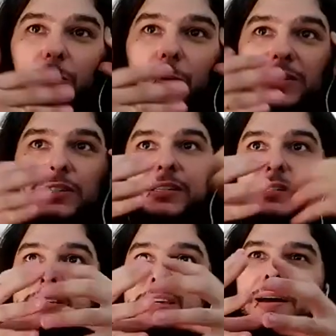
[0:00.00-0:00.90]
question
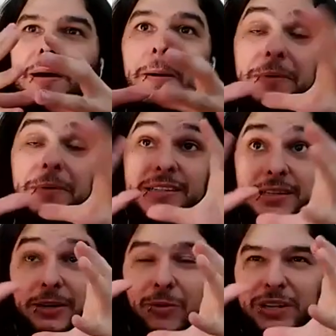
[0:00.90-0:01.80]
is because the
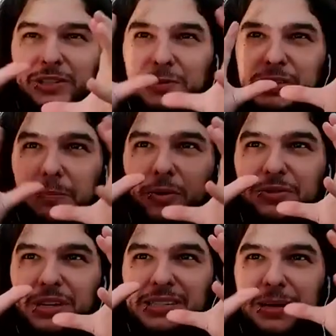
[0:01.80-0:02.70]
question was in
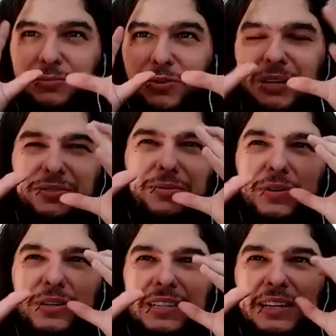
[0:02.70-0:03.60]
Portuguese. I'm trying to
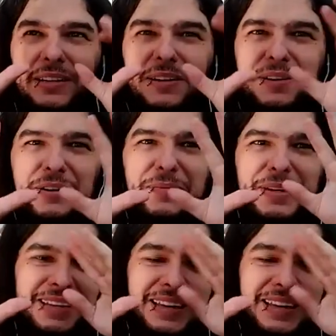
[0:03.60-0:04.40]
translate here, but